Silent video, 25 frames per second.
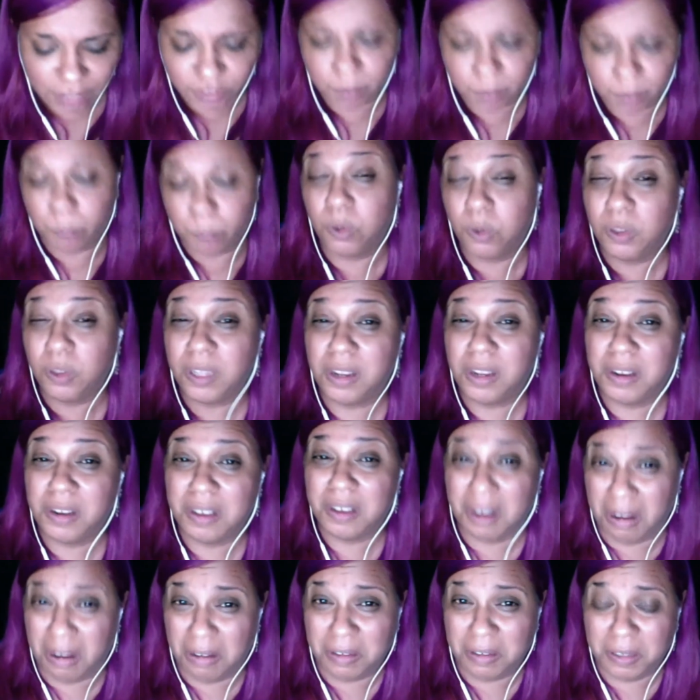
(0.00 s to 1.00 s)
She pulled out a
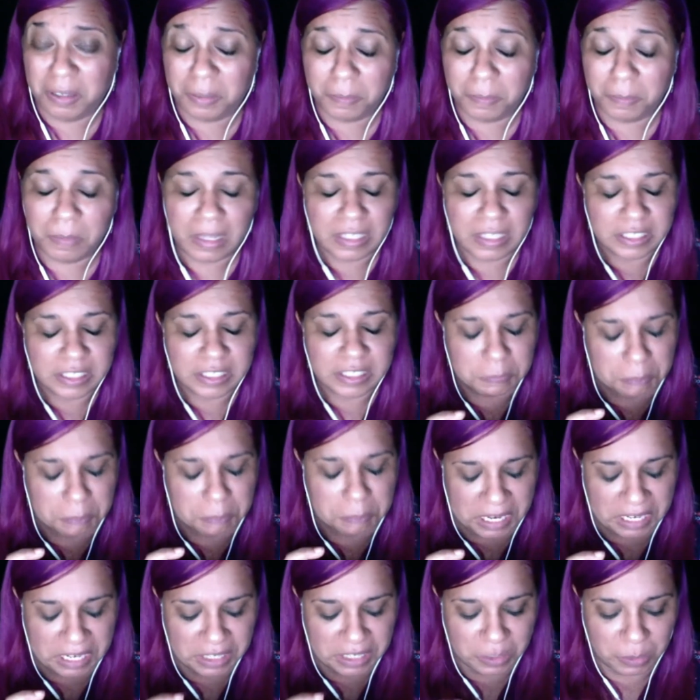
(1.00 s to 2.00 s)
condom,
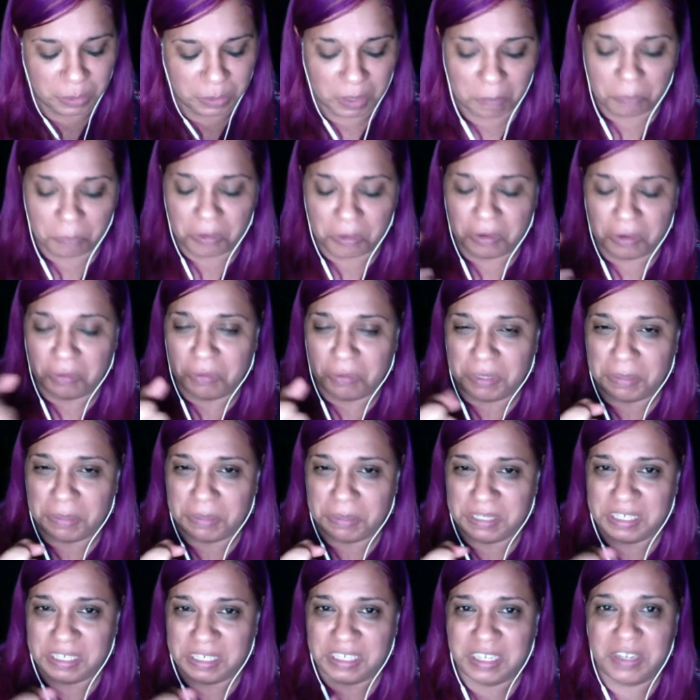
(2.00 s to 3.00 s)
spit into it, put creams
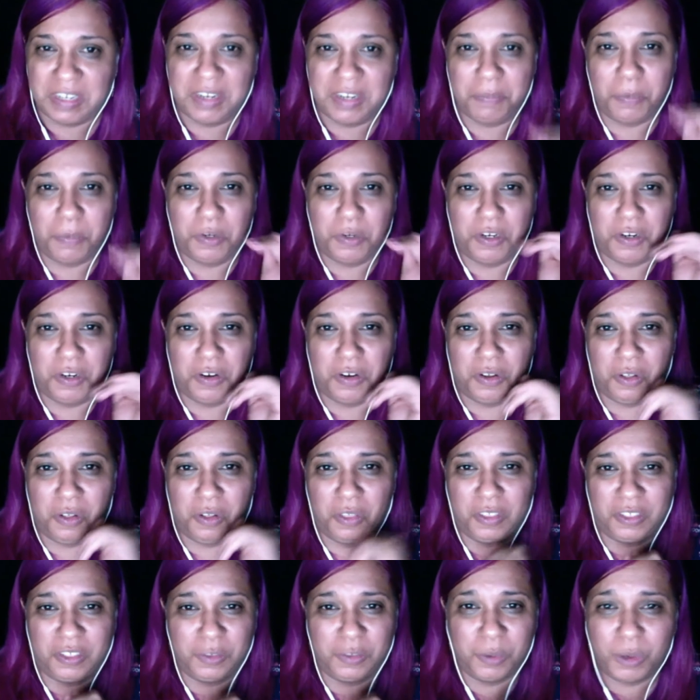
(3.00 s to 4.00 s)
into it, put in all
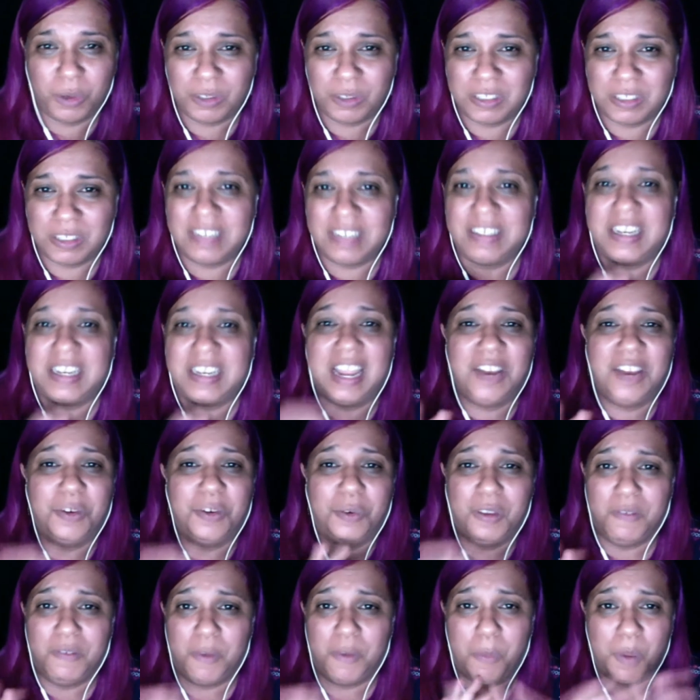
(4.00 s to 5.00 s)
these gross things, and I
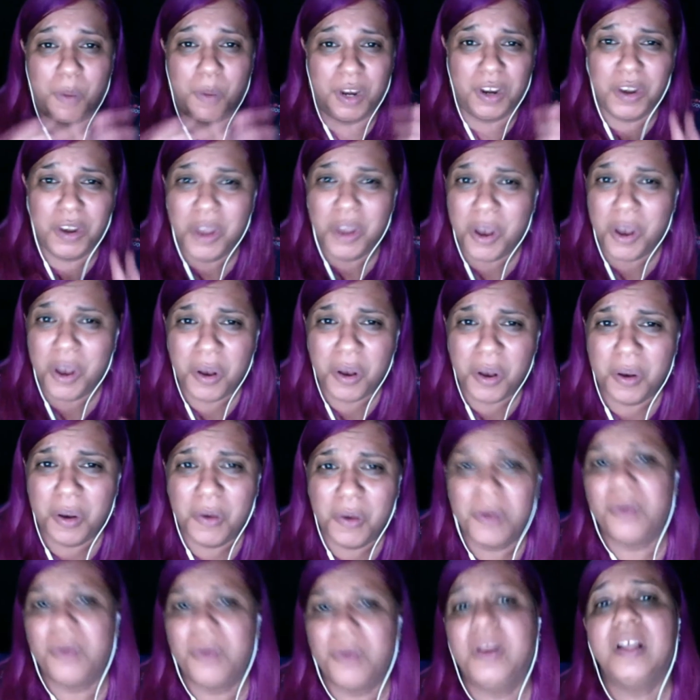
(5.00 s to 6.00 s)
don't even want to
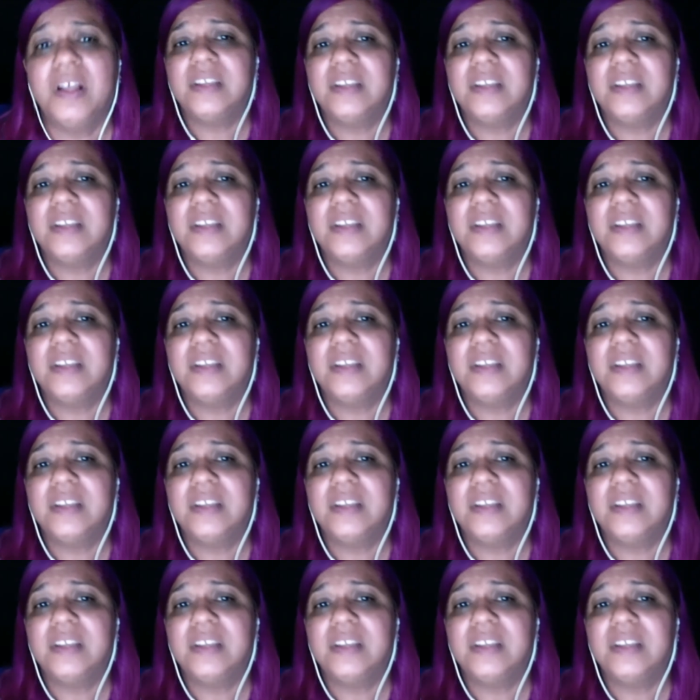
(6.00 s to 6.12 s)
know.